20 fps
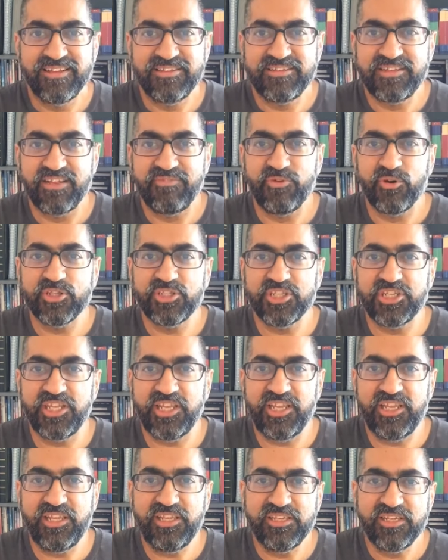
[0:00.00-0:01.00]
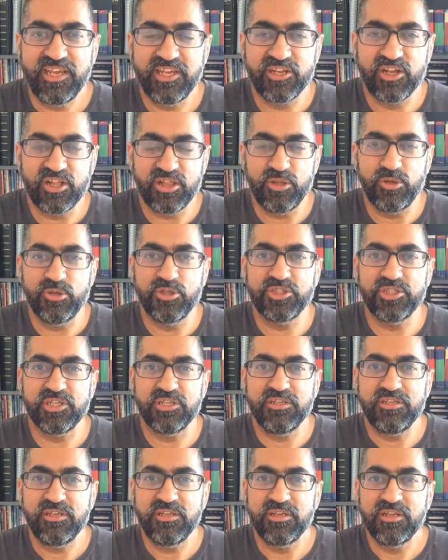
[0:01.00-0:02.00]
Diversity,
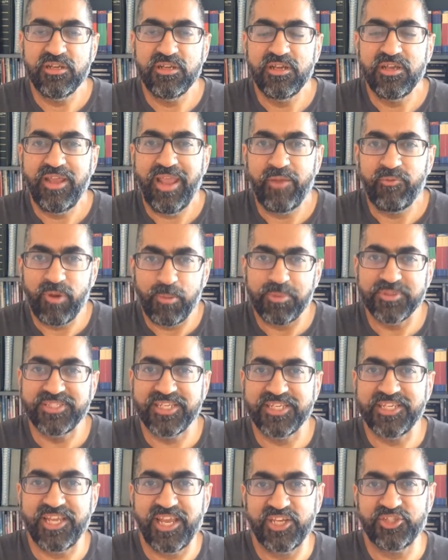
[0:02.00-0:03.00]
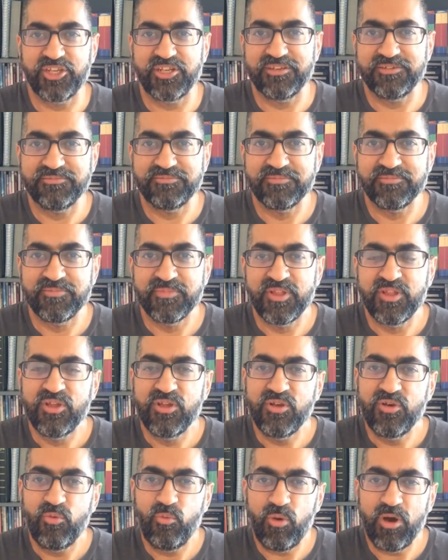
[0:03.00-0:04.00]
inclusion, and representation.
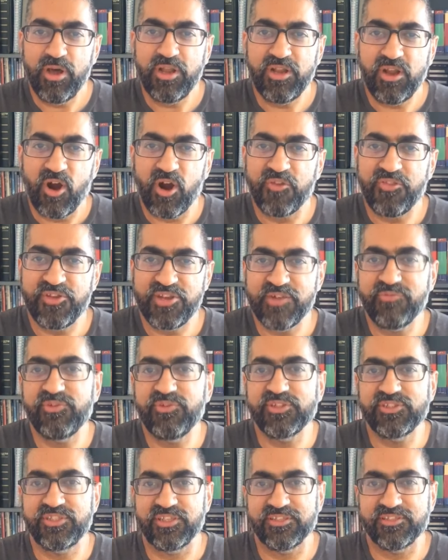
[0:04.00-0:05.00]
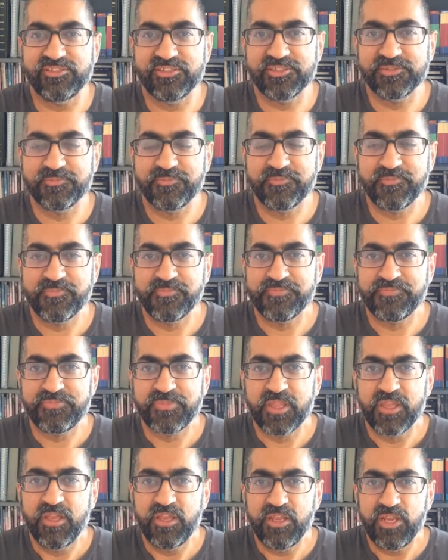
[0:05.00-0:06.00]
What are the differences?
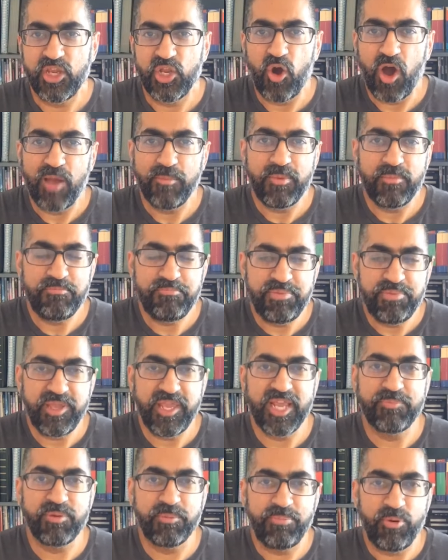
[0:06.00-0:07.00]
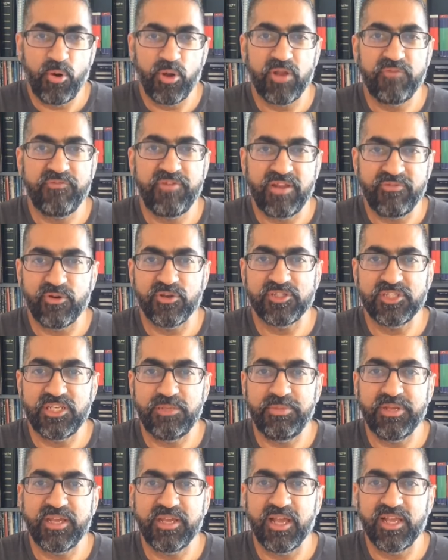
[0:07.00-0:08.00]
You know, I'm a big proponent of
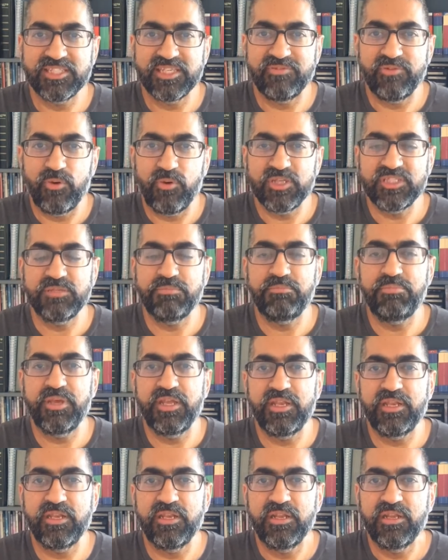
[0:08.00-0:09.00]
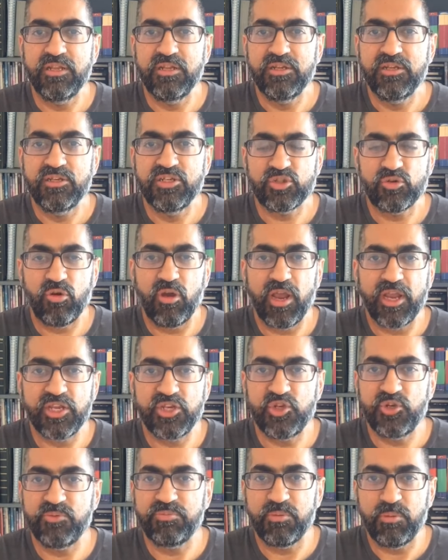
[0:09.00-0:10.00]
diversity because I've always been
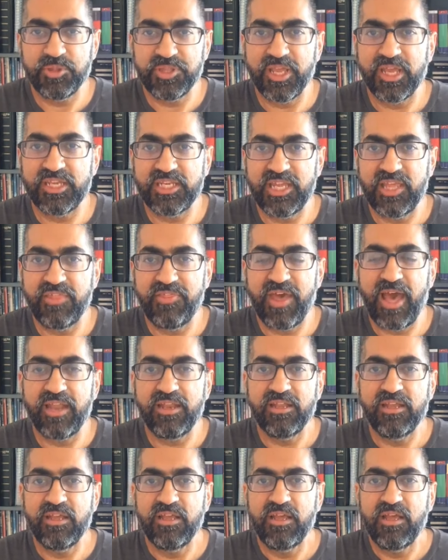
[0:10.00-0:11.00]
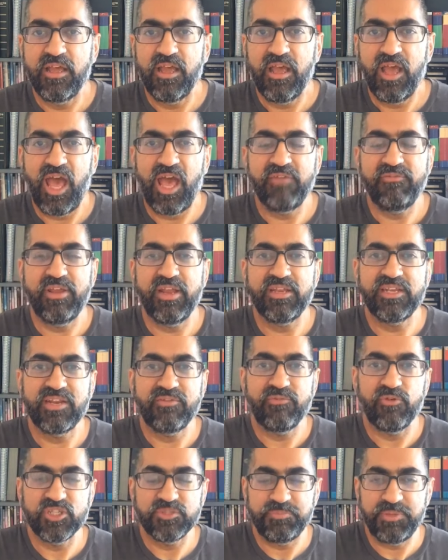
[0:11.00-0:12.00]
trying to promote the idea that having
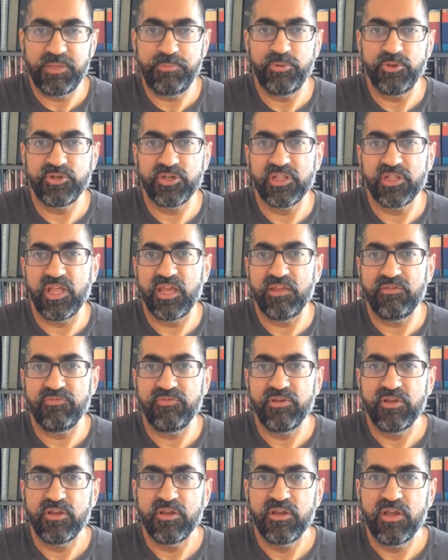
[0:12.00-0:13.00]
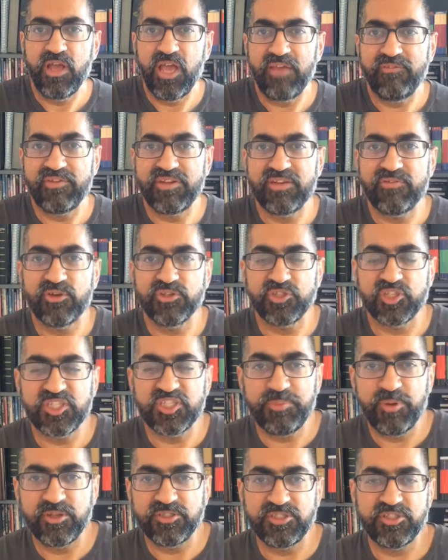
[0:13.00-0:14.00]
diverse people in your life, having diverse
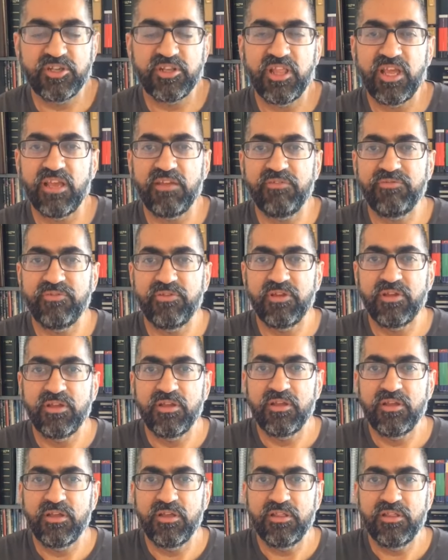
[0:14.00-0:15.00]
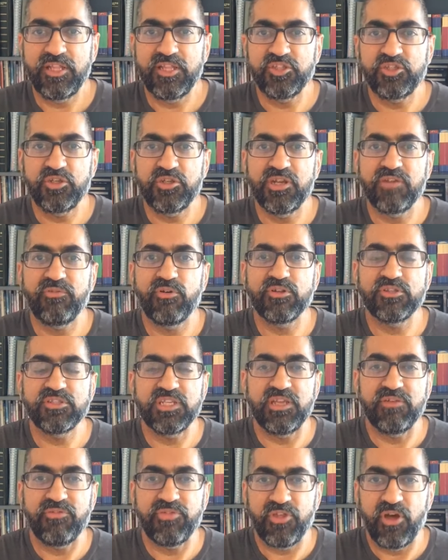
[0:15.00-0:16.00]
experience in your life, leads to
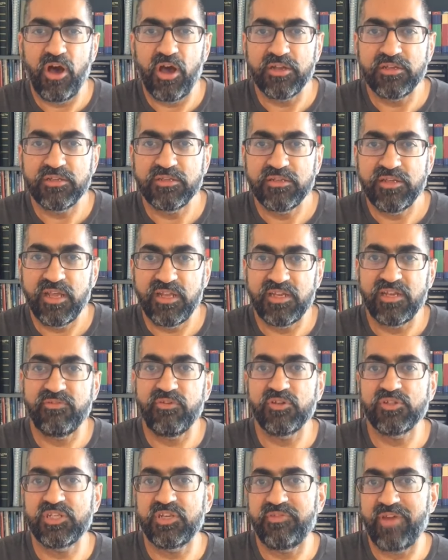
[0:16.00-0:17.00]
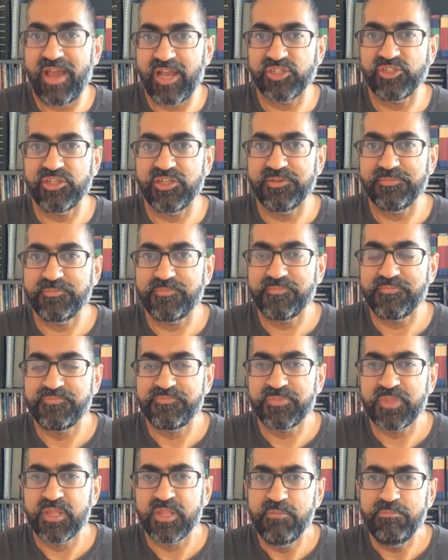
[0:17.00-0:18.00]
diversity of thought and diversity of action.
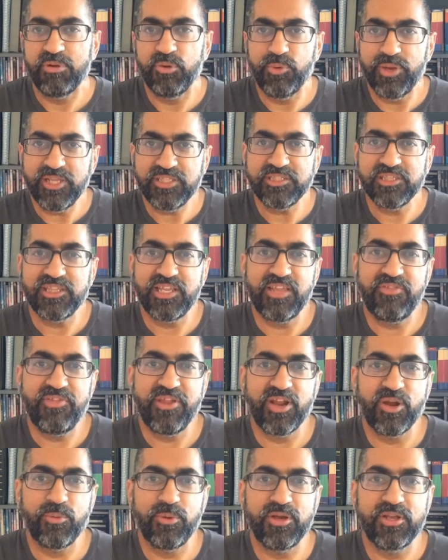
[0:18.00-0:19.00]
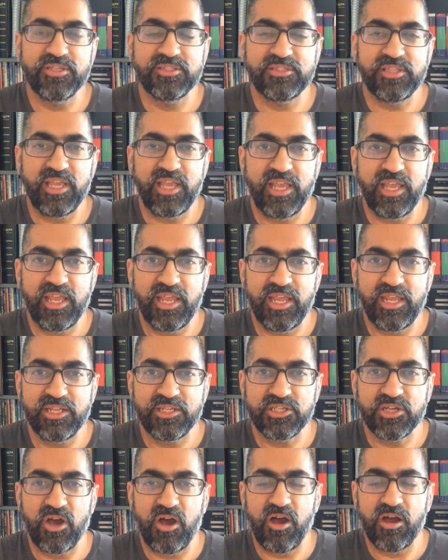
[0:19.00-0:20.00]
But recently there was a
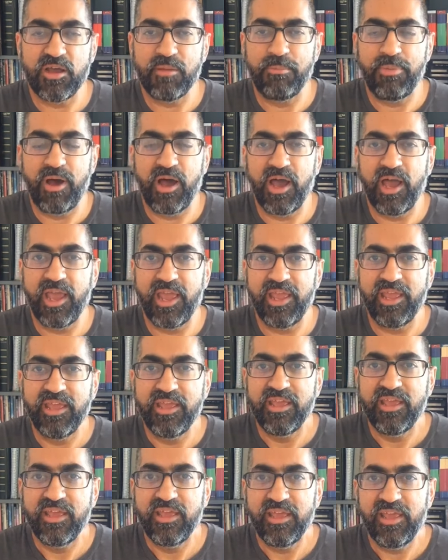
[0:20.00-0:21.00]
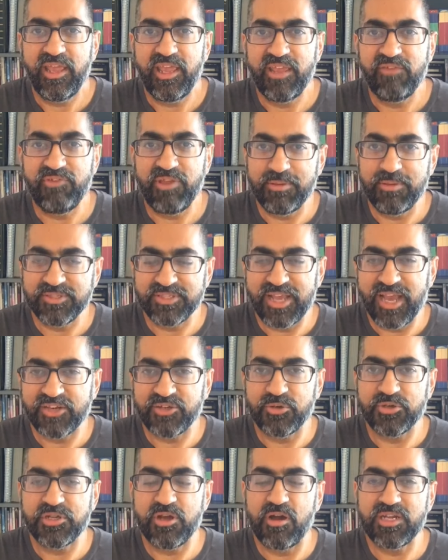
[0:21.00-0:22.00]
talk by a famous
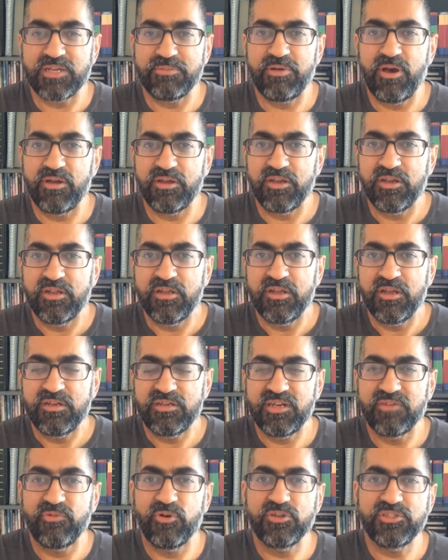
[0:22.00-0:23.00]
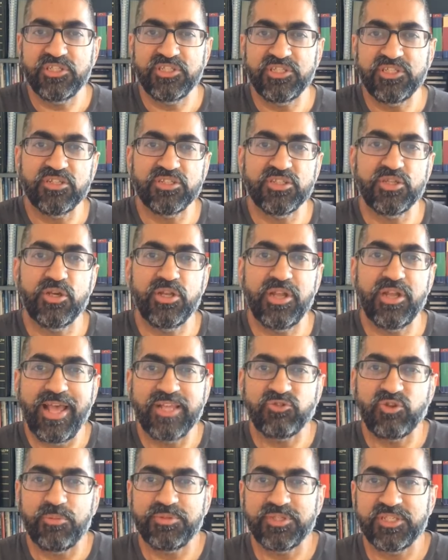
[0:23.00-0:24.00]
actor who talked about diversity is not as good
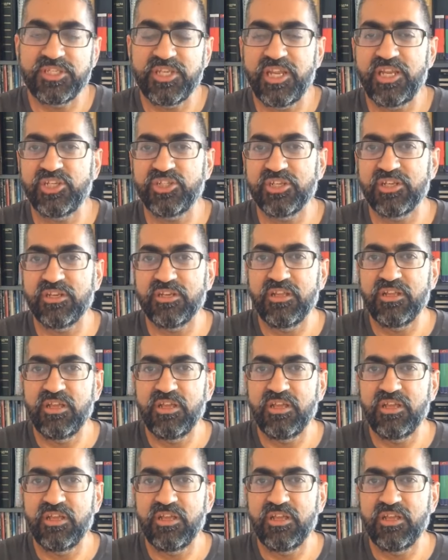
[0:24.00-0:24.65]
as representation.